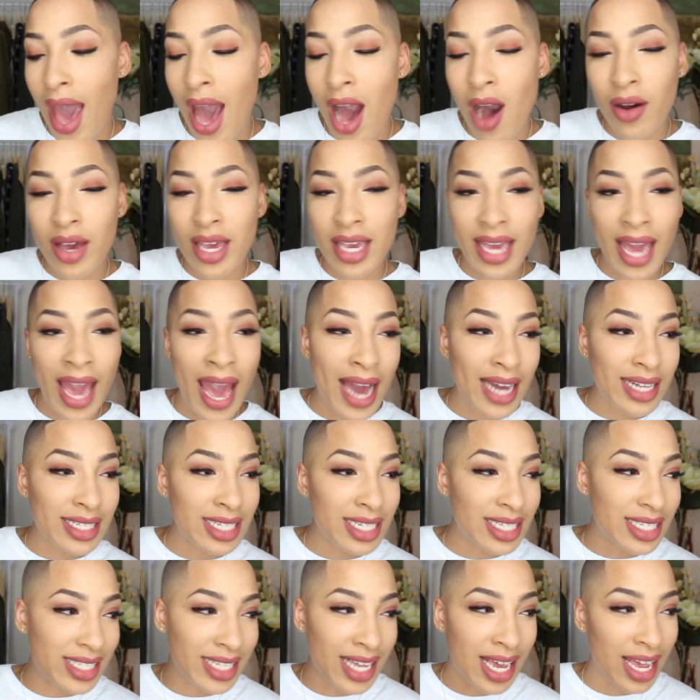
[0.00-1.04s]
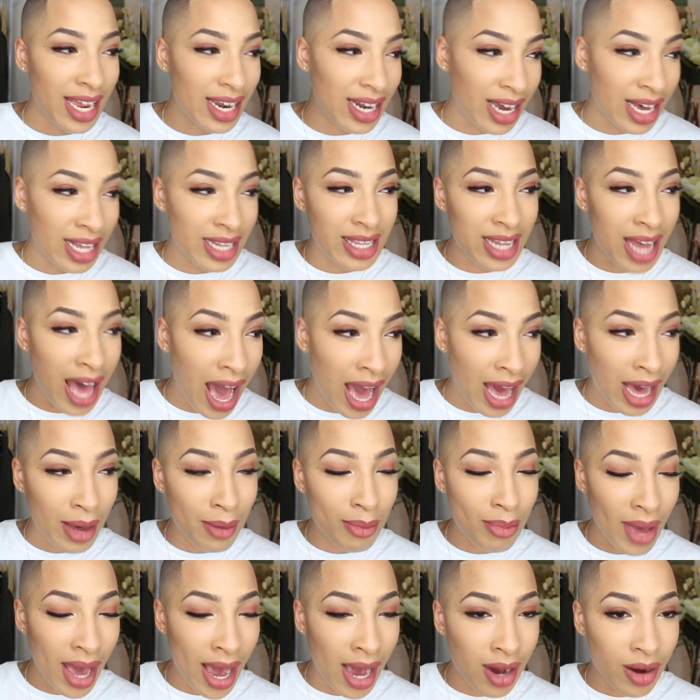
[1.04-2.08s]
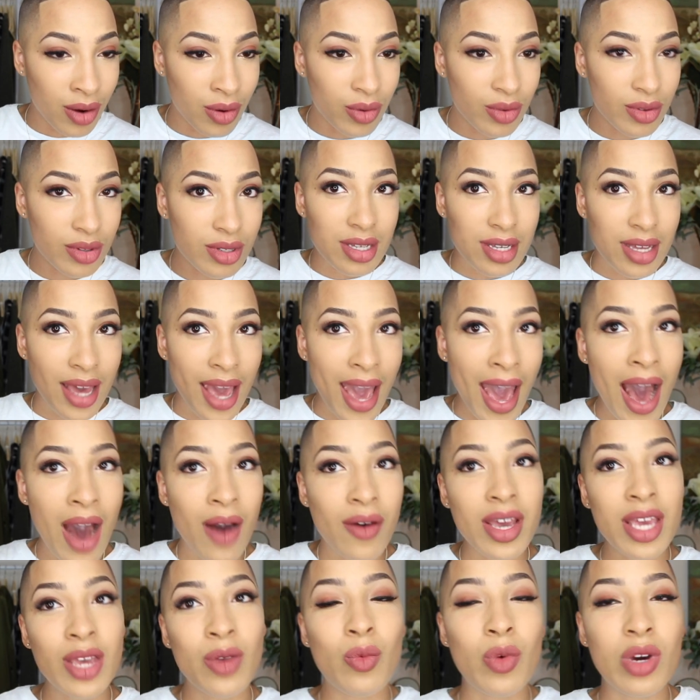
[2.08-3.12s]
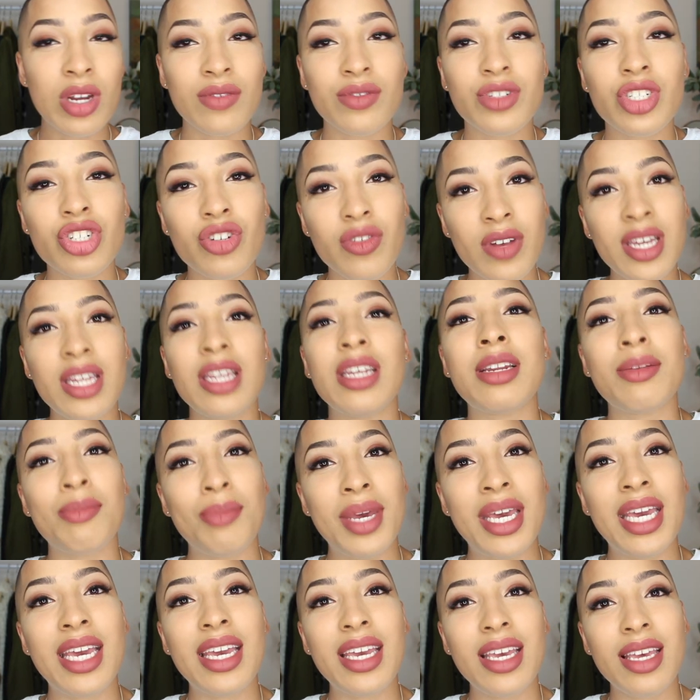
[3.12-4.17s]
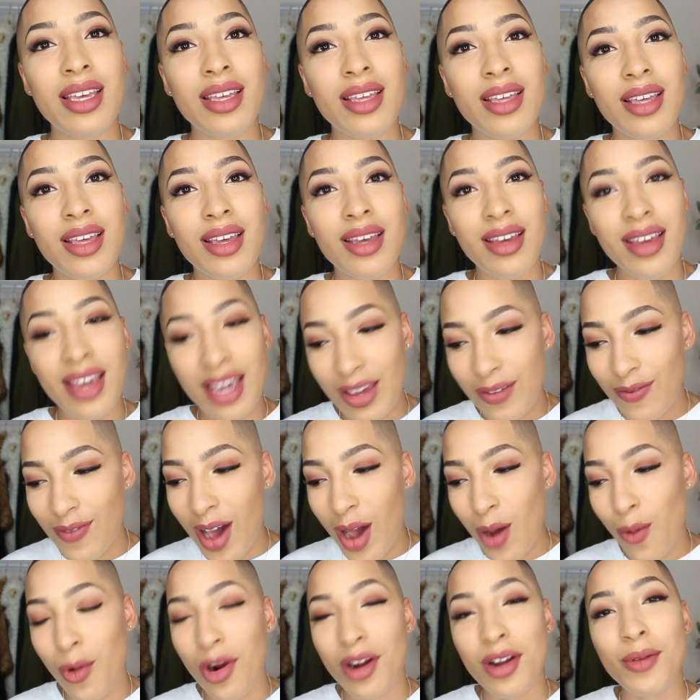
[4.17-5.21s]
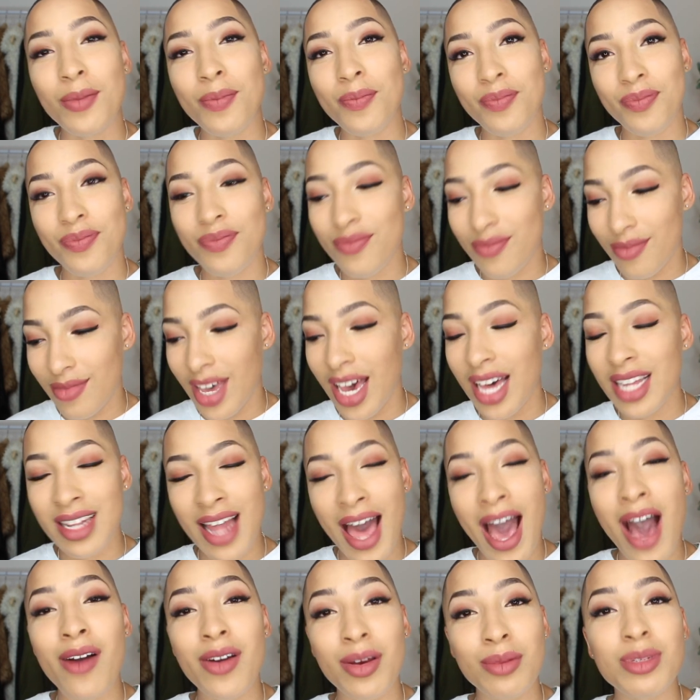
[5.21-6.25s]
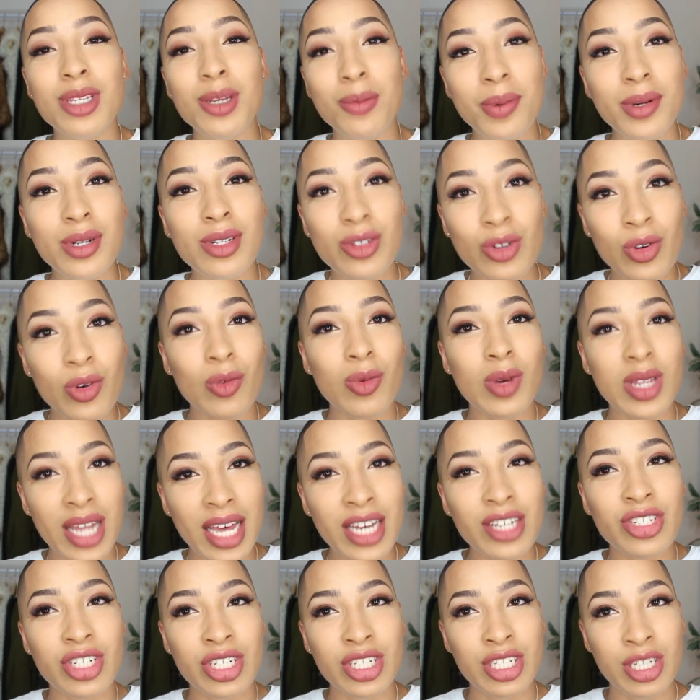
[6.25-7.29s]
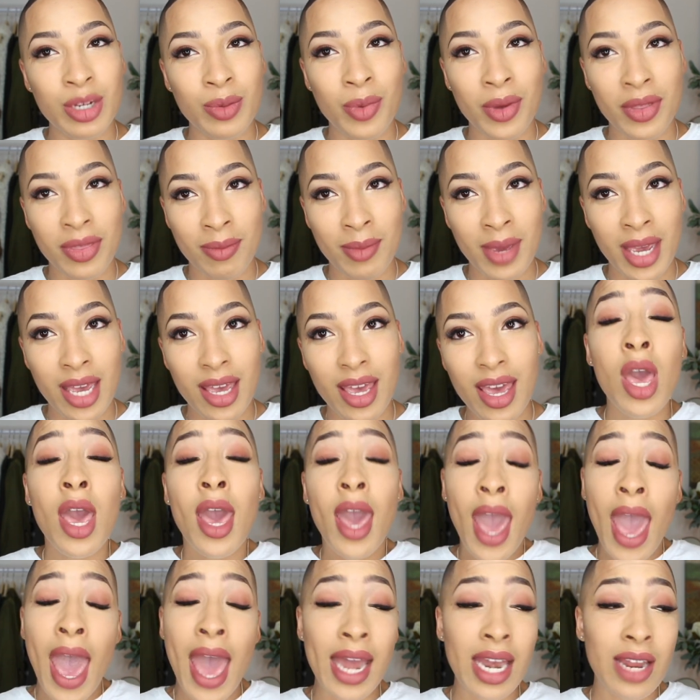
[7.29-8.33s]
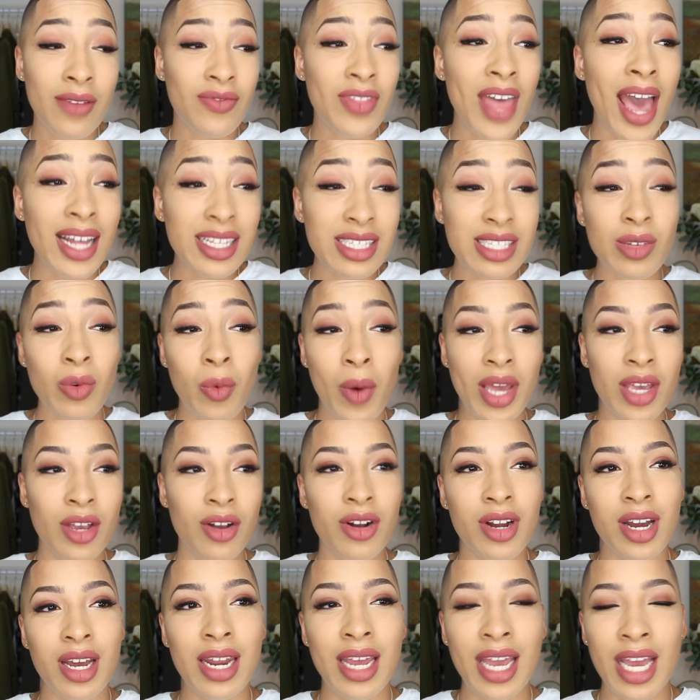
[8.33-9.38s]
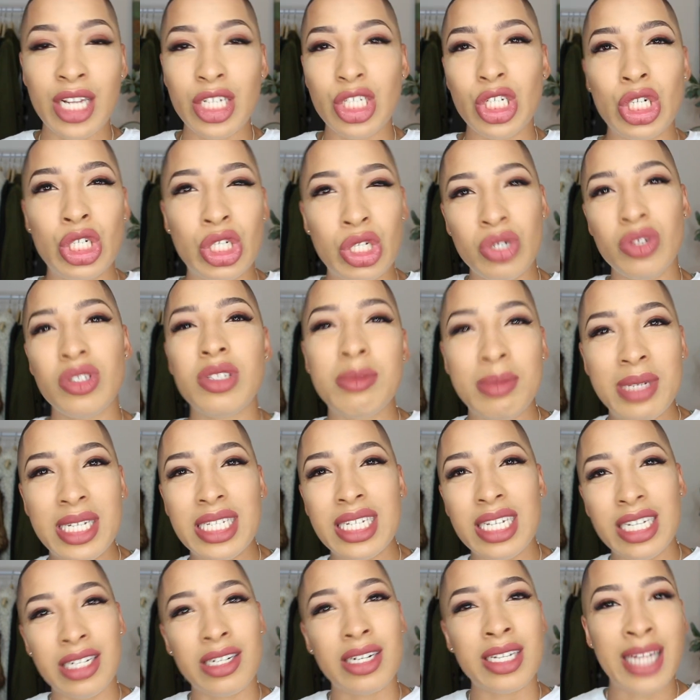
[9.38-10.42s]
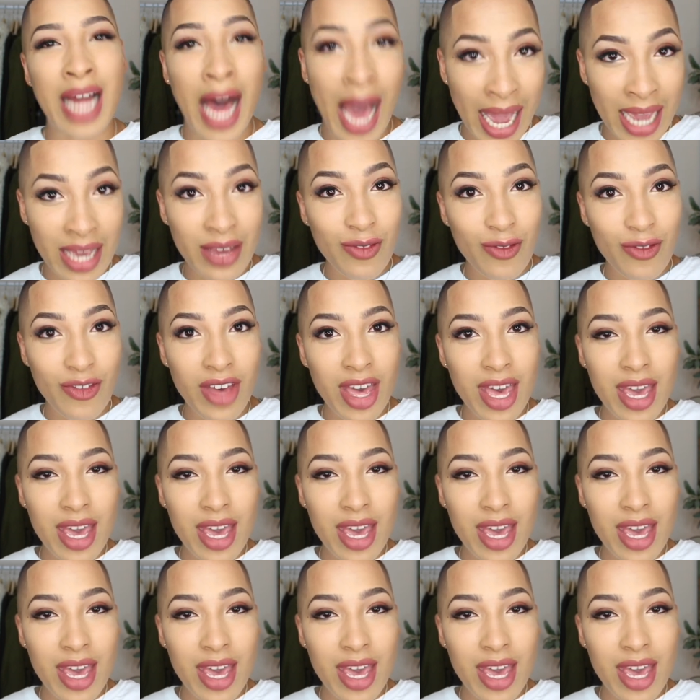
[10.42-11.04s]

How he acted said a lot about how he would have treated me if I were to allow him to pursue a relationship with me. And if that's the way you're gonna introduce me to your life,